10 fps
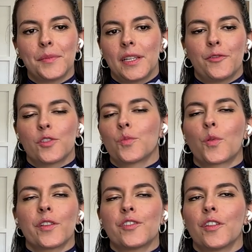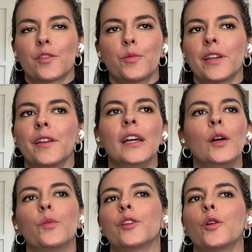I mean, if we support each other, we
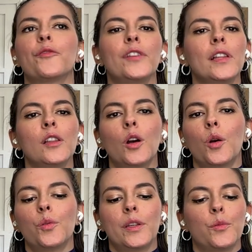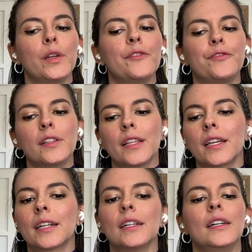don't feel alone and we feel
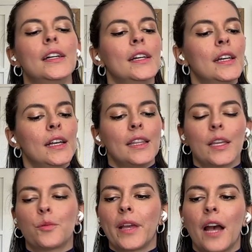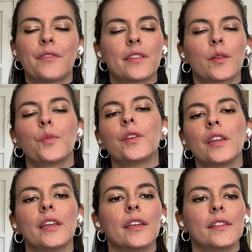like we have this
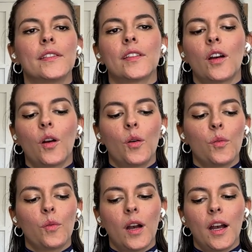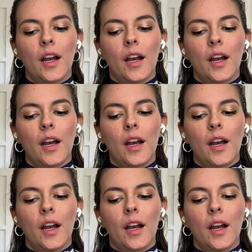community. So,